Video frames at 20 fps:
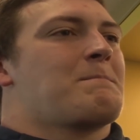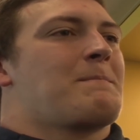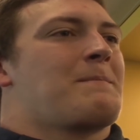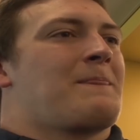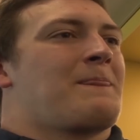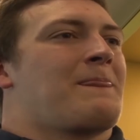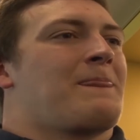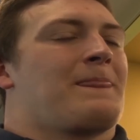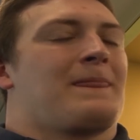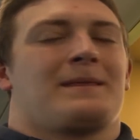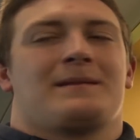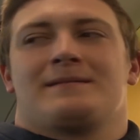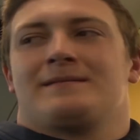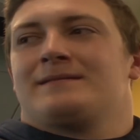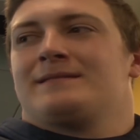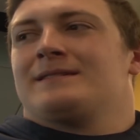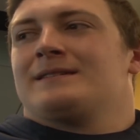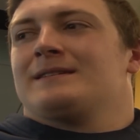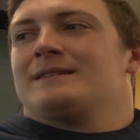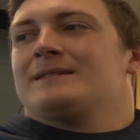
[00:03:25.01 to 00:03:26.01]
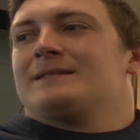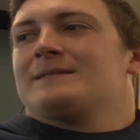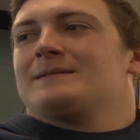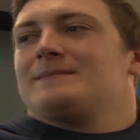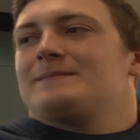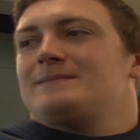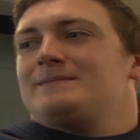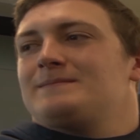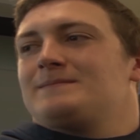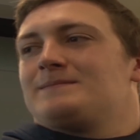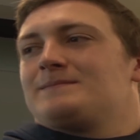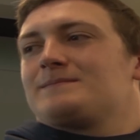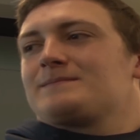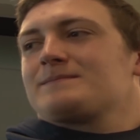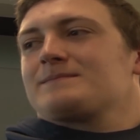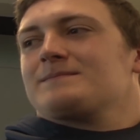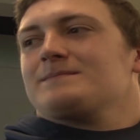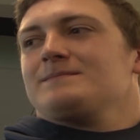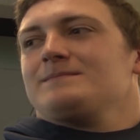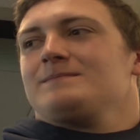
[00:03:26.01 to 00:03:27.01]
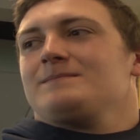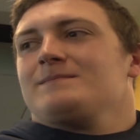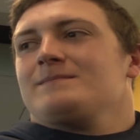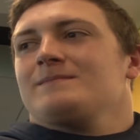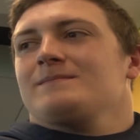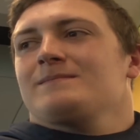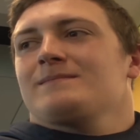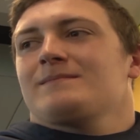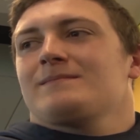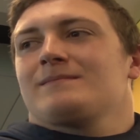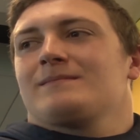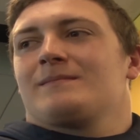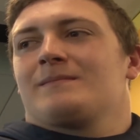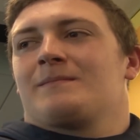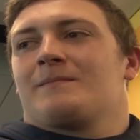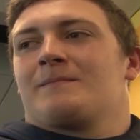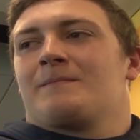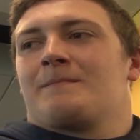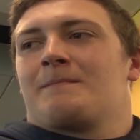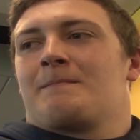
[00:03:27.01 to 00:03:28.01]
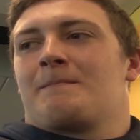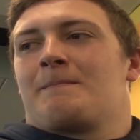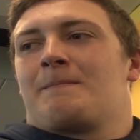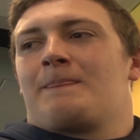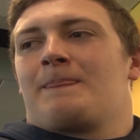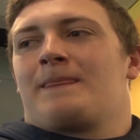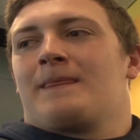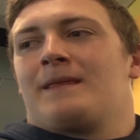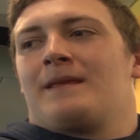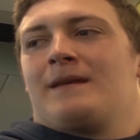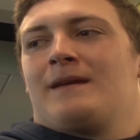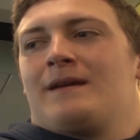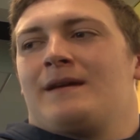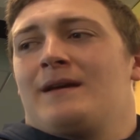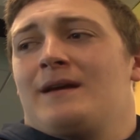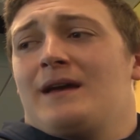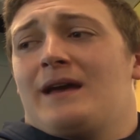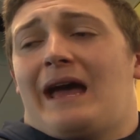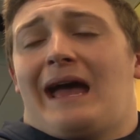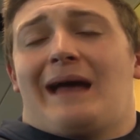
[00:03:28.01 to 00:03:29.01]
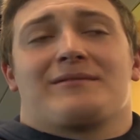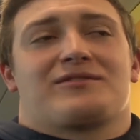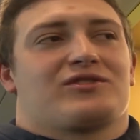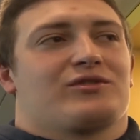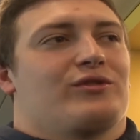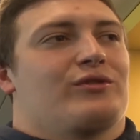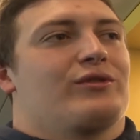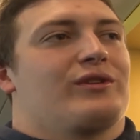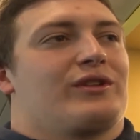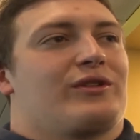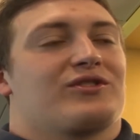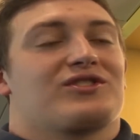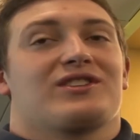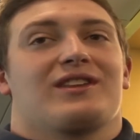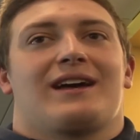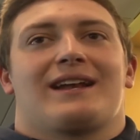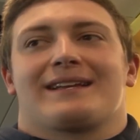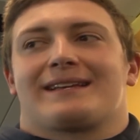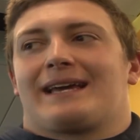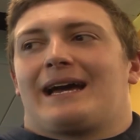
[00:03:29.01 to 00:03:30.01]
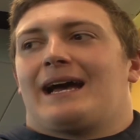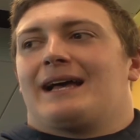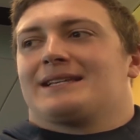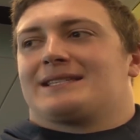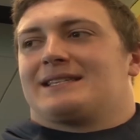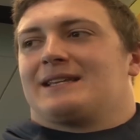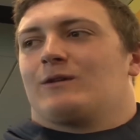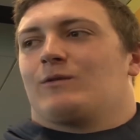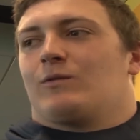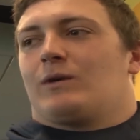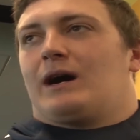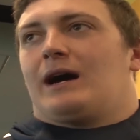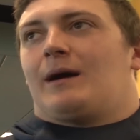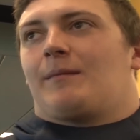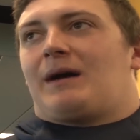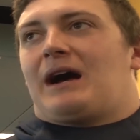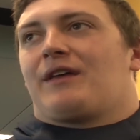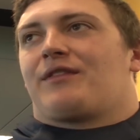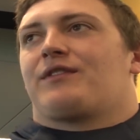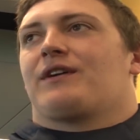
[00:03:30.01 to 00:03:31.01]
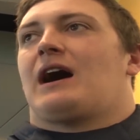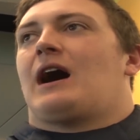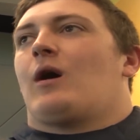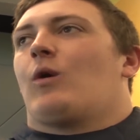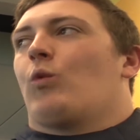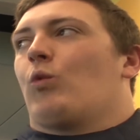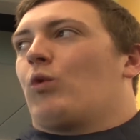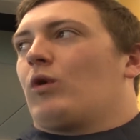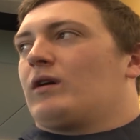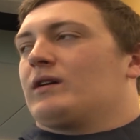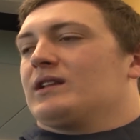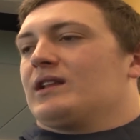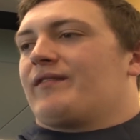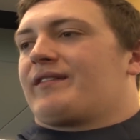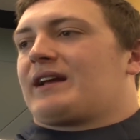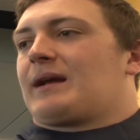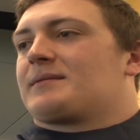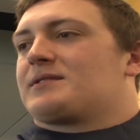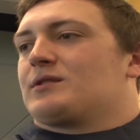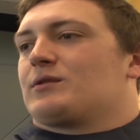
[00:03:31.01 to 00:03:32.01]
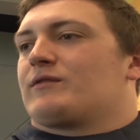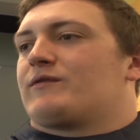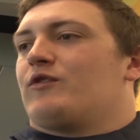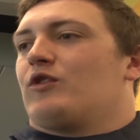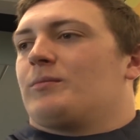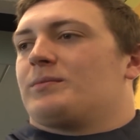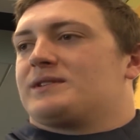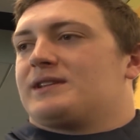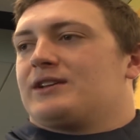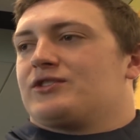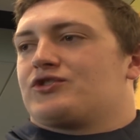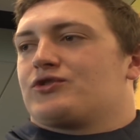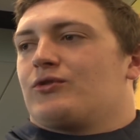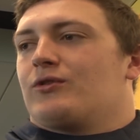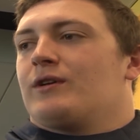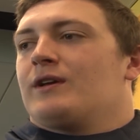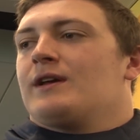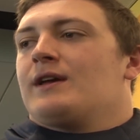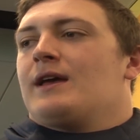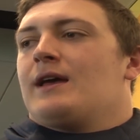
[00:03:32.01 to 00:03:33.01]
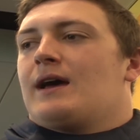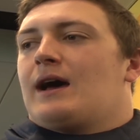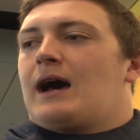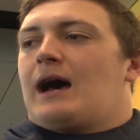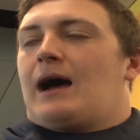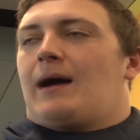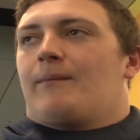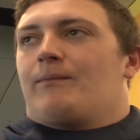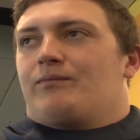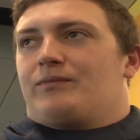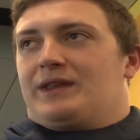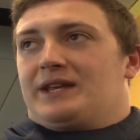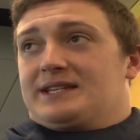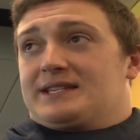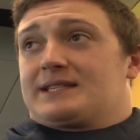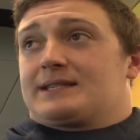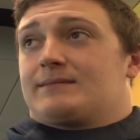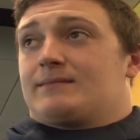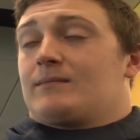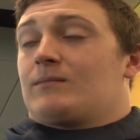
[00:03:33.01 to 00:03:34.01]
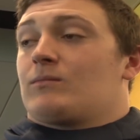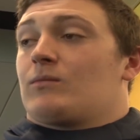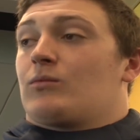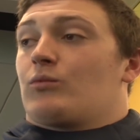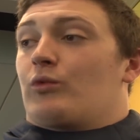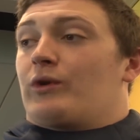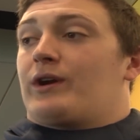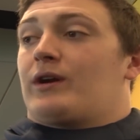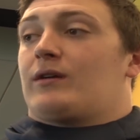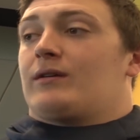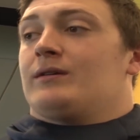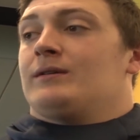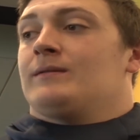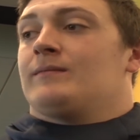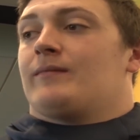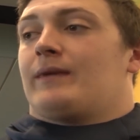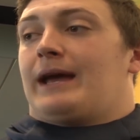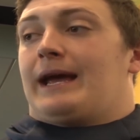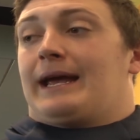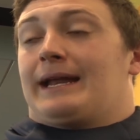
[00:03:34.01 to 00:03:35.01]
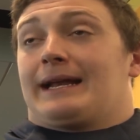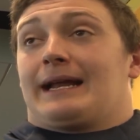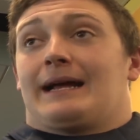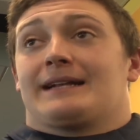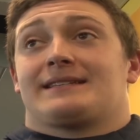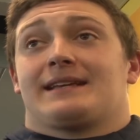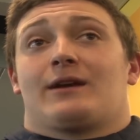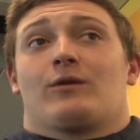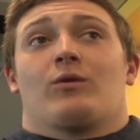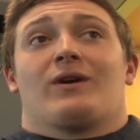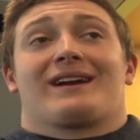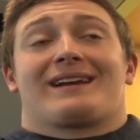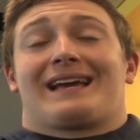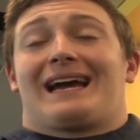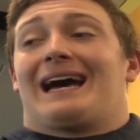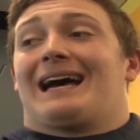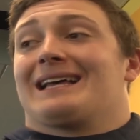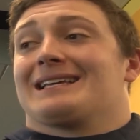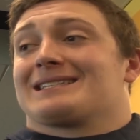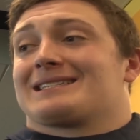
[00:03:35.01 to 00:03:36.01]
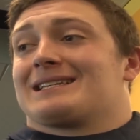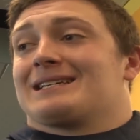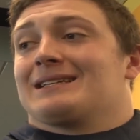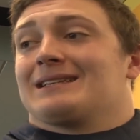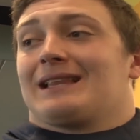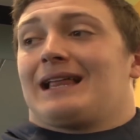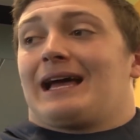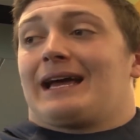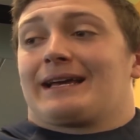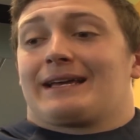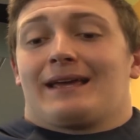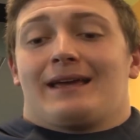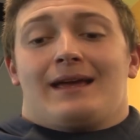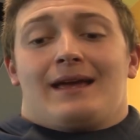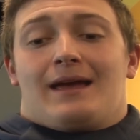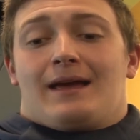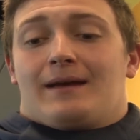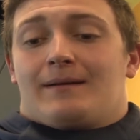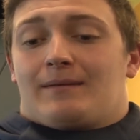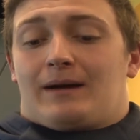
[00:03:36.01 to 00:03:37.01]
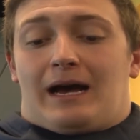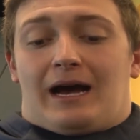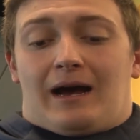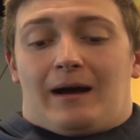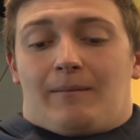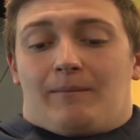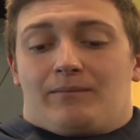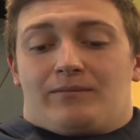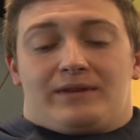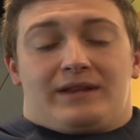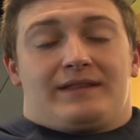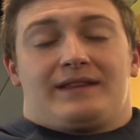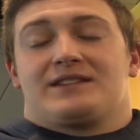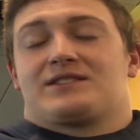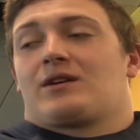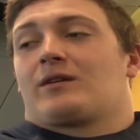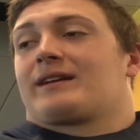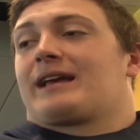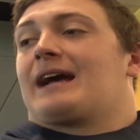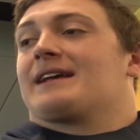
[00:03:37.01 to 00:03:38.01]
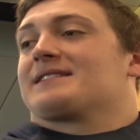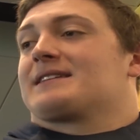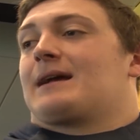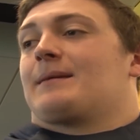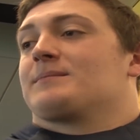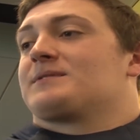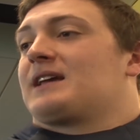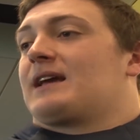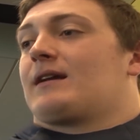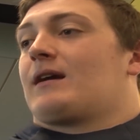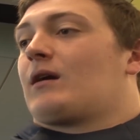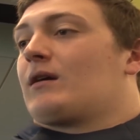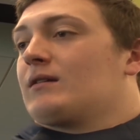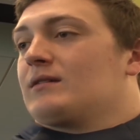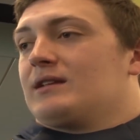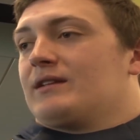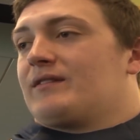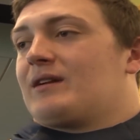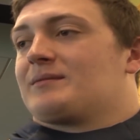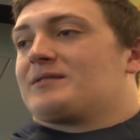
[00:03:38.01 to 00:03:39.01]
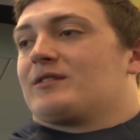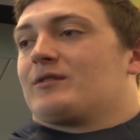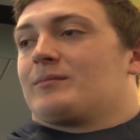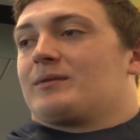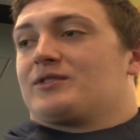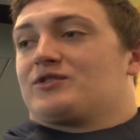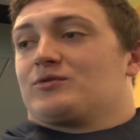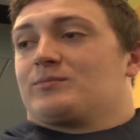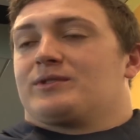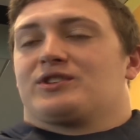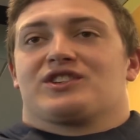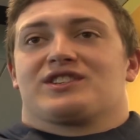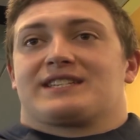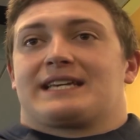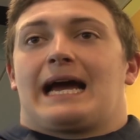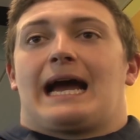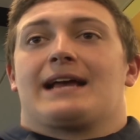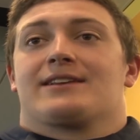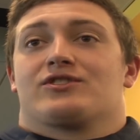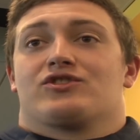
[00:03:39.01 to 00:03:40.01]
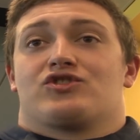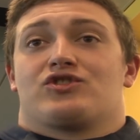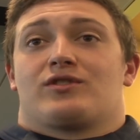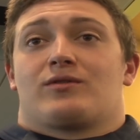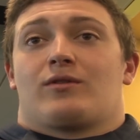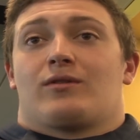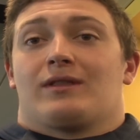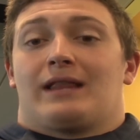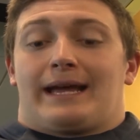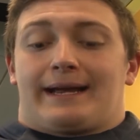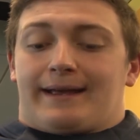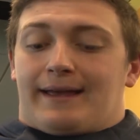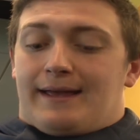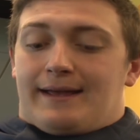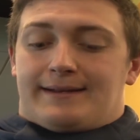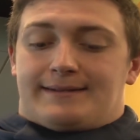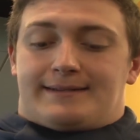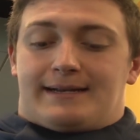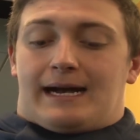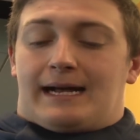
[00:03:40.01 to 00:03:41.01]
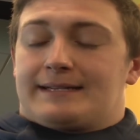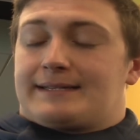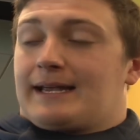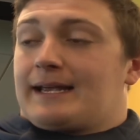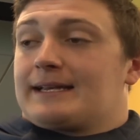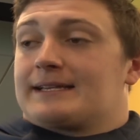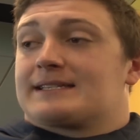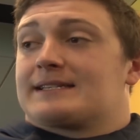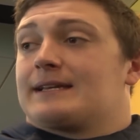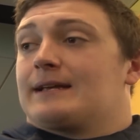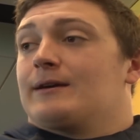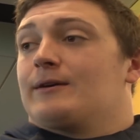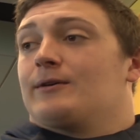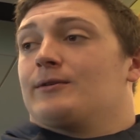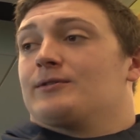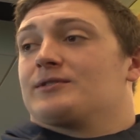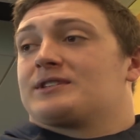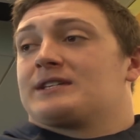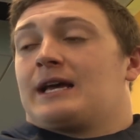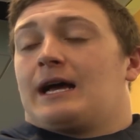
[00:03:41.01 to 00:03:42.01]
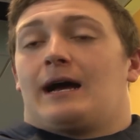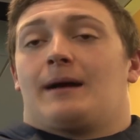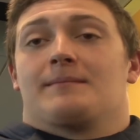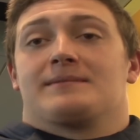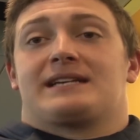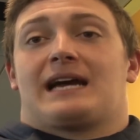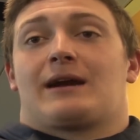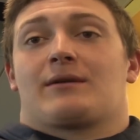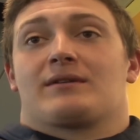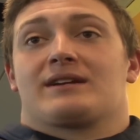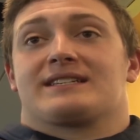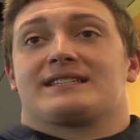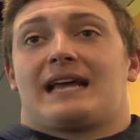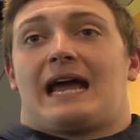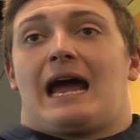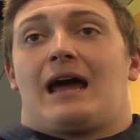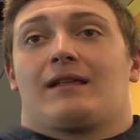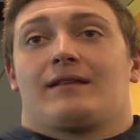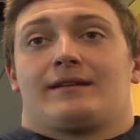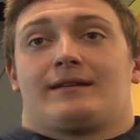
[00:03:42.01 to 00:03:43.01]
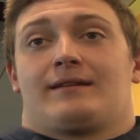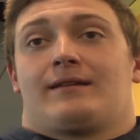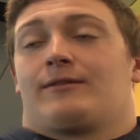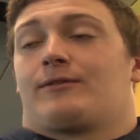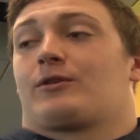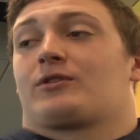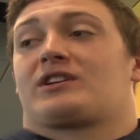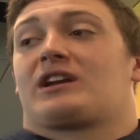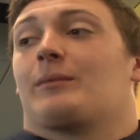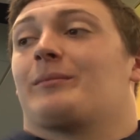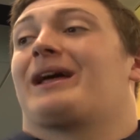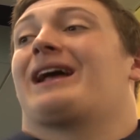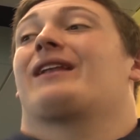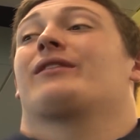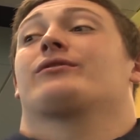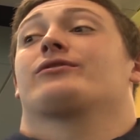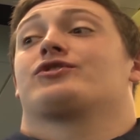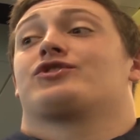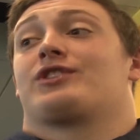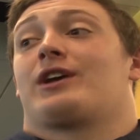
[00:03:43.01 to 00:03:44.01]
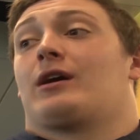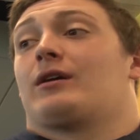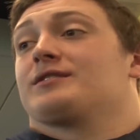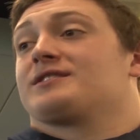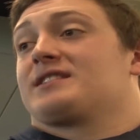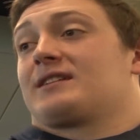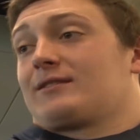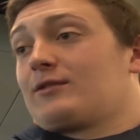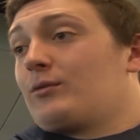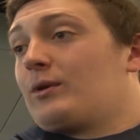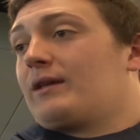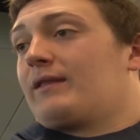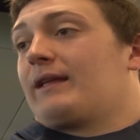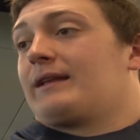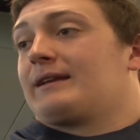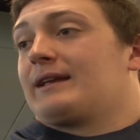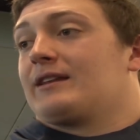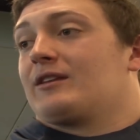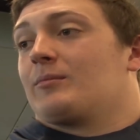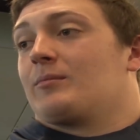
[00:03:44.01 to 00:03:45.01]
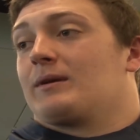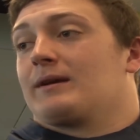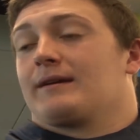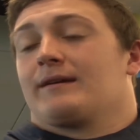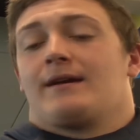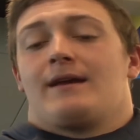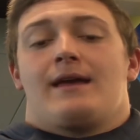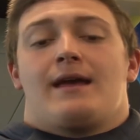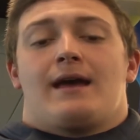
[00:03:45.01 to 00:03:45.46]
Priest, any of the younger guys impressed you, jumped out to you here over the past couple days? Absolutely. There's a lot of guys that um, I thought weren't living up to their full potential. Uh, this Winner, And I tell you what, guys like. Um, then these aren't guys that I'm saying aren't living up to their potential, but just guys in general like Dante Stills, um, Tyrese Allen, they're coming out of their shells like the way they need to be.